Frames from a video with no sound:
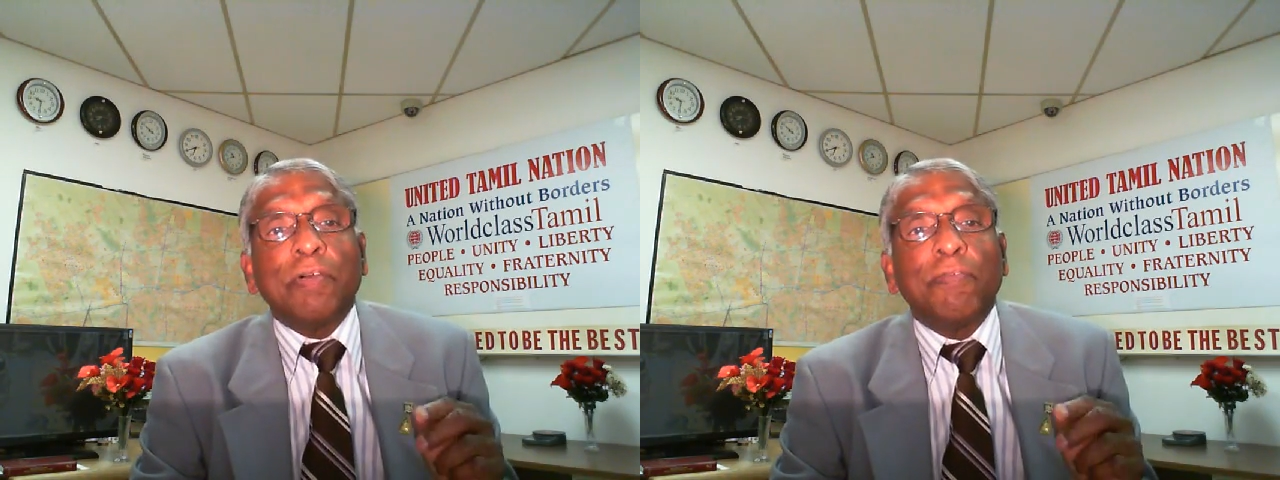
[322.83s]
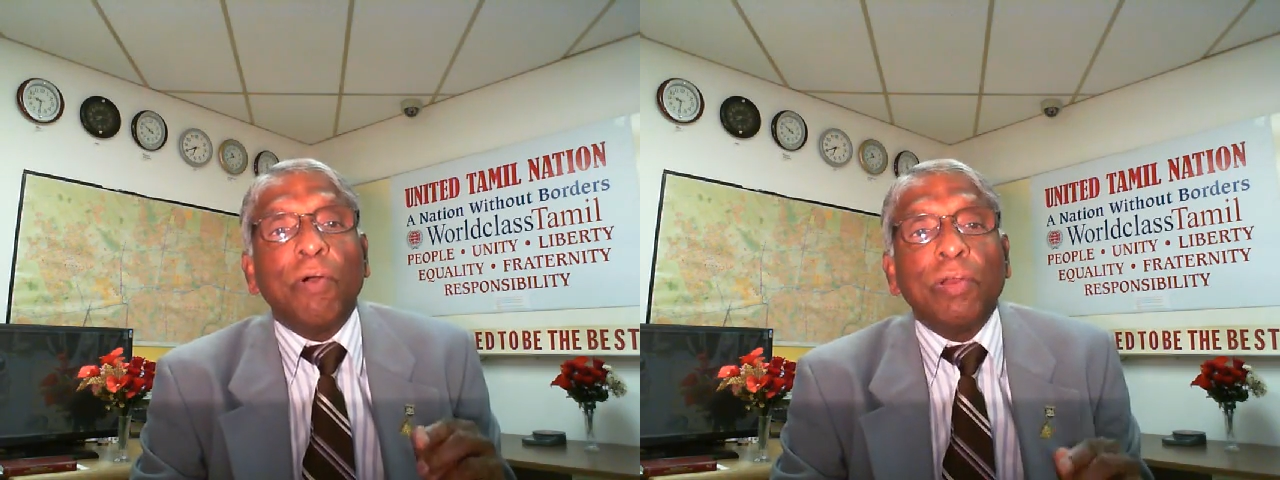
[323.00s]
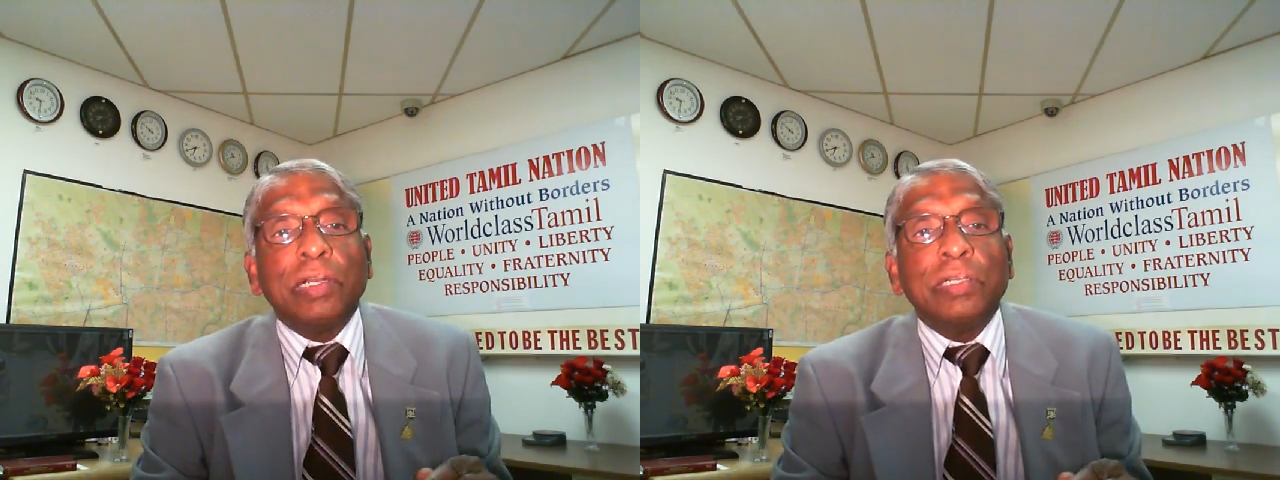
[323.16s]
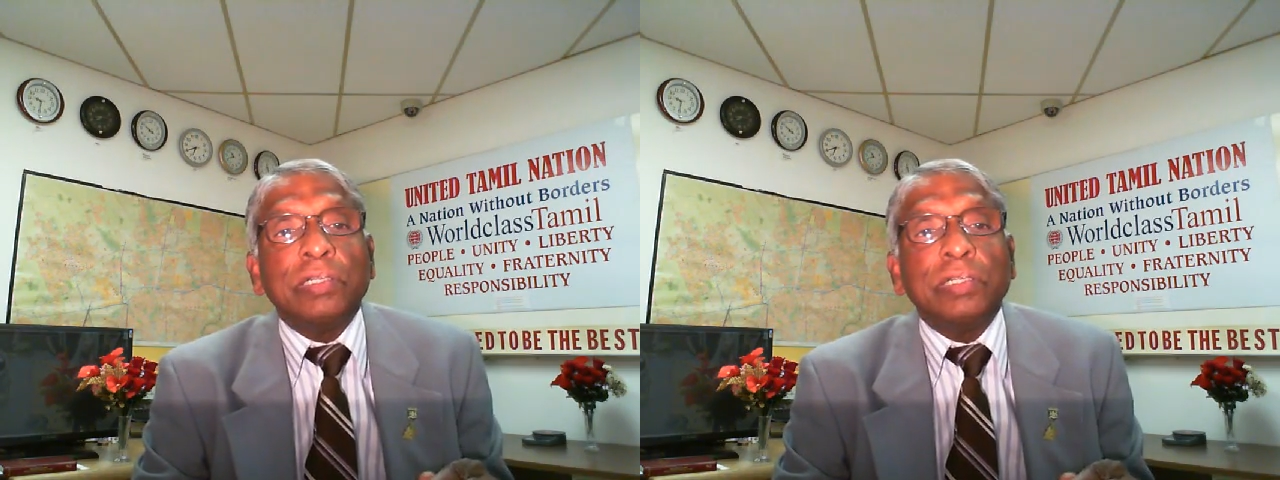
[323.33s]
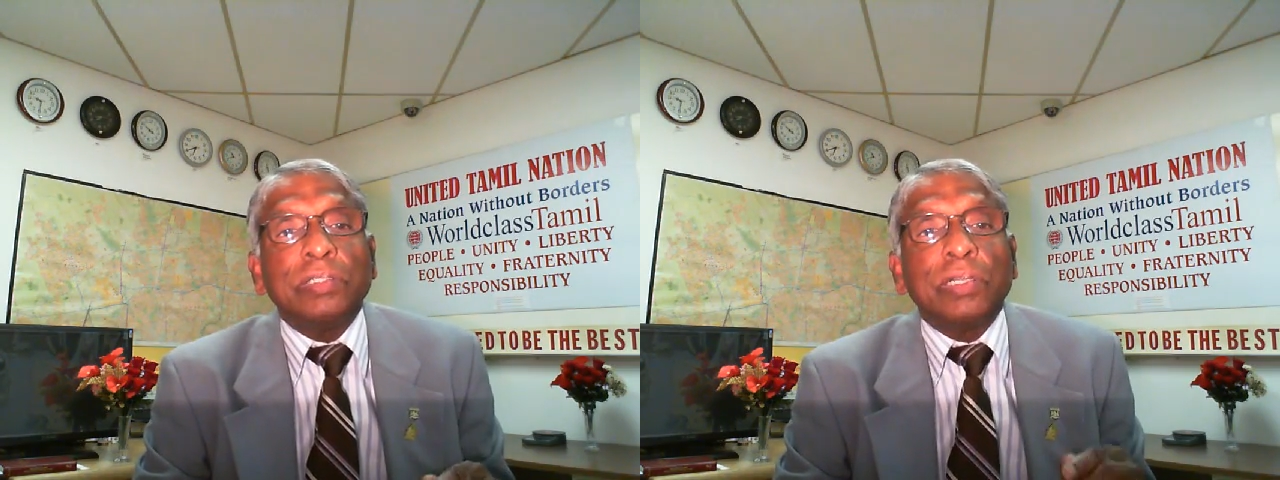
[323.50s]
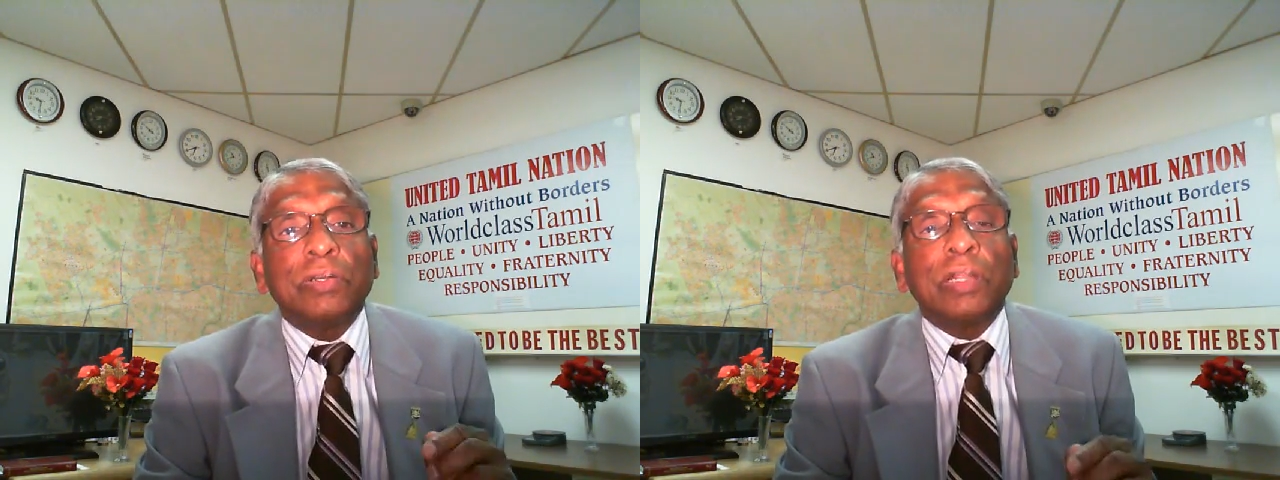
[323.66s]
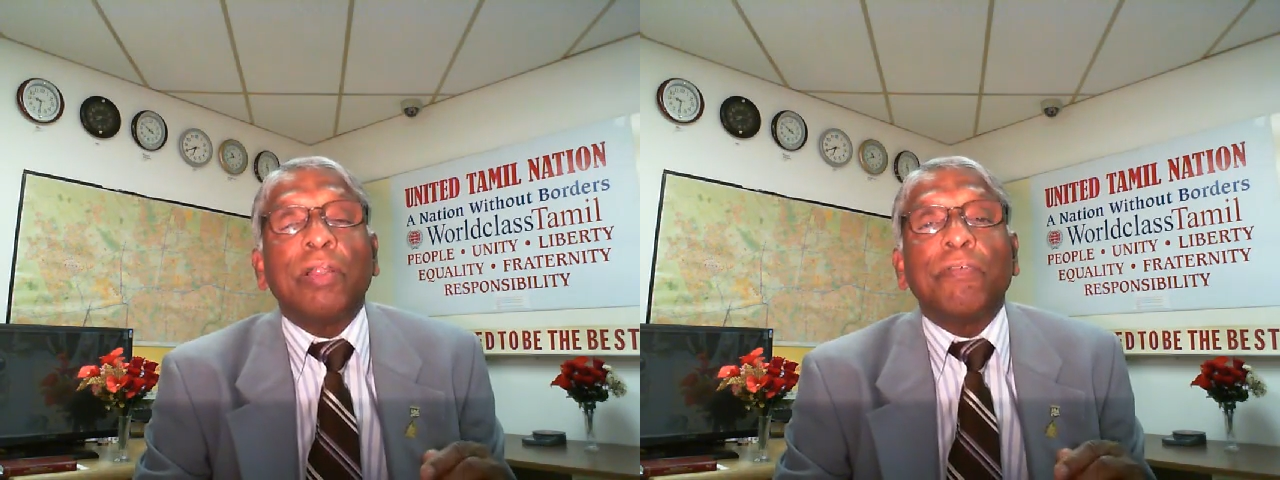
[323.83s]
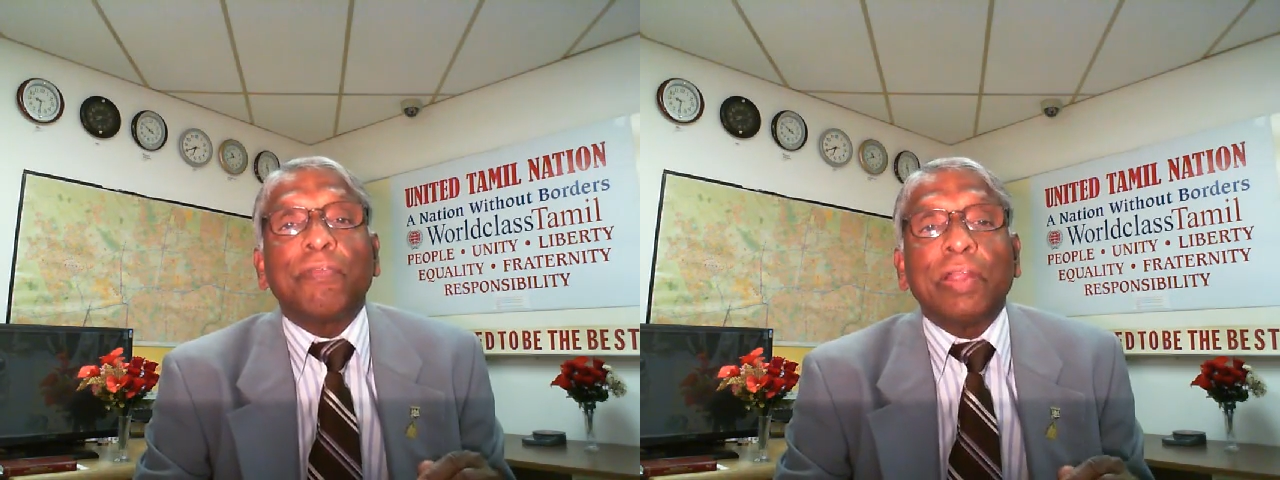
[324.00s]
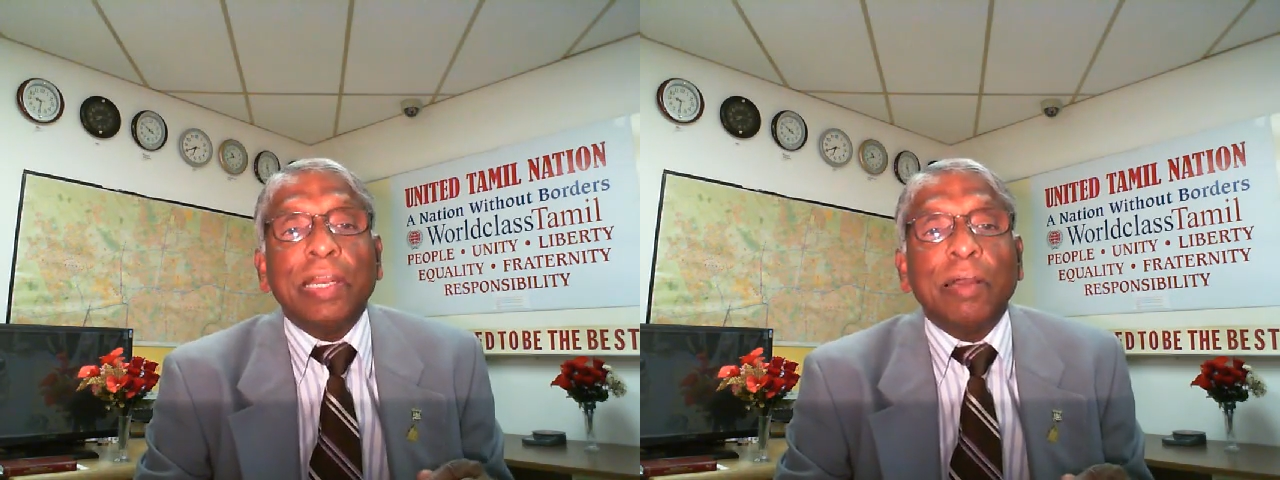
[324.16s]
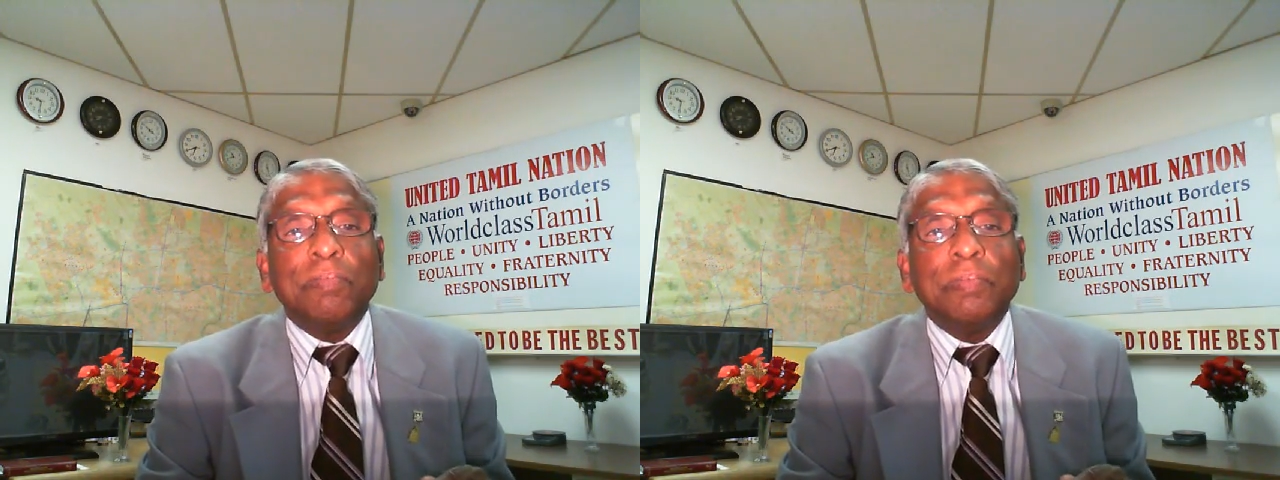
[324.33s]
fallen children of freedom.